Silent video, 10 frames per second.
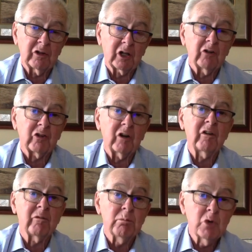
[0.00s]
the
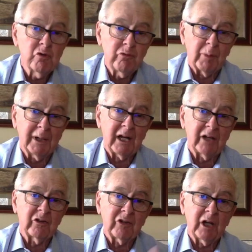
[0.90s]
conservative movement
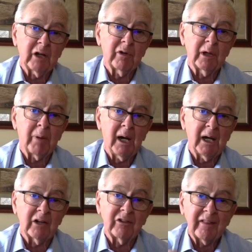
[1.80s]
as distinct from the
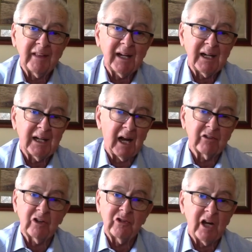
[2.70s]
parties, the think tanks
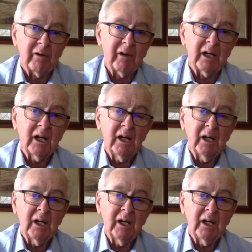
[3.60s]
that generate